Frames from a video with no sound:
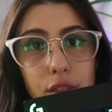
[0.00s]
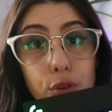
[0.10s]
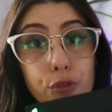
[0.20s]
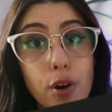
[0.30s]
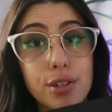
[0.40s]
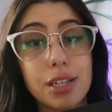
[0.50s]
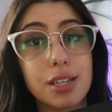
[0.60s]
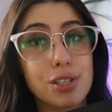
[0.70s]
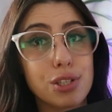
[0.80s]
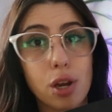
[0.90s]
The font
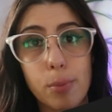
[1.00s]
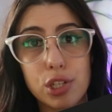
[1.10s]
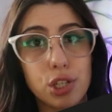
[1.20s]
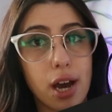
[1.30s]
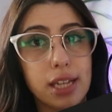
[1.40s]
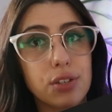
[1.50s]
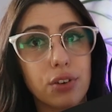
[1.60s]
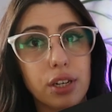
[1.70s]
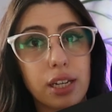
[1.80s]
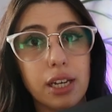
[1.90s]
is so much nicer
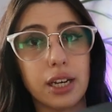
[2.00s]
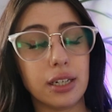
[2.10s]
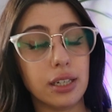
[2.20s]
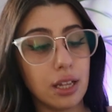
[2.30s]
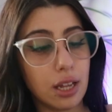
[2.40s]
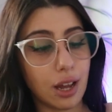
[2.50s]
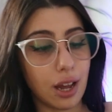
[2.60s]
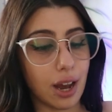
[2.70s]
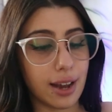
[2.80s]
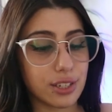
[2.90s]
on here.
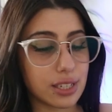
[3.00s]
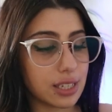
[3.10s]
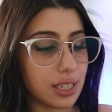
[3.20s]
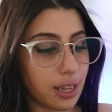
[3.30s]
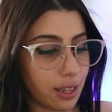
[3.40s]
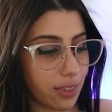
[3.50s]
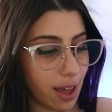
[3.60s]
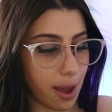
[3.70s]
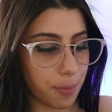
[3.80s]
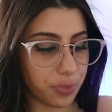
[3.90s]
I just think
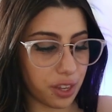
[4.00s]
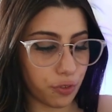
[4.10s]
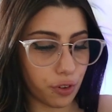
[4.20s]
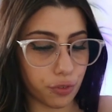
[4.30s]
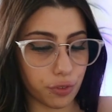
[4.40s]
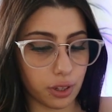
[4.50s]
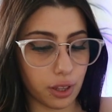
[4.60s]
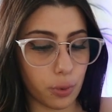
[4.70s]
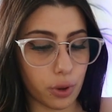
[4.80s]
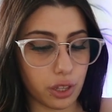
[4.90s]
that if you're
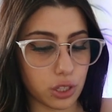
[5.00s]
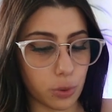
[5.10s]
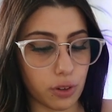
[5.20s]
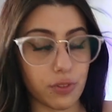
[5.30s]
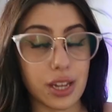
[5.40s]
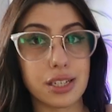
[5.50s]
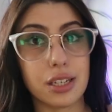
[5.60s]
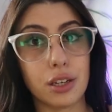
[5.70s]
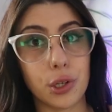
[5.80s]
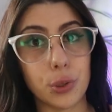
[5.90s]
really wanting to invest
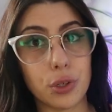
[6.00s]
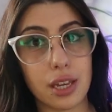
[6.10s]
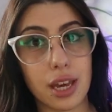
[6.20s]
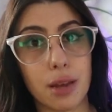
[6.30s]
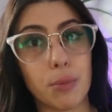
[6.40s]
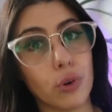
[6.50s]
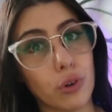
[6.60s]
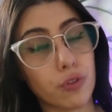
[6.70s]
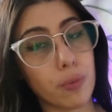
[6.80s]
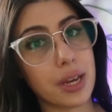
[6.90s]
in a good
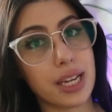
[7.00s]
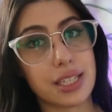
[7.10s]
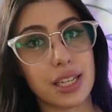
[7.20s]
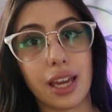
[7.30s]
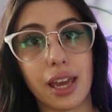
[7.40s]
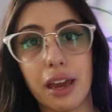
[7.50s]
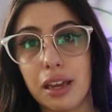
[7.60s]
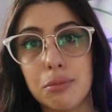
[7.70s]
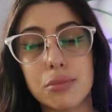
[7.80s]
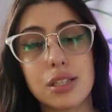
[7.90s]
keyboard for PC
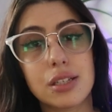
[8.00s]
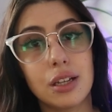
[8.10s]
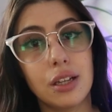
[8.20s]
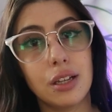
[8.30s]
games,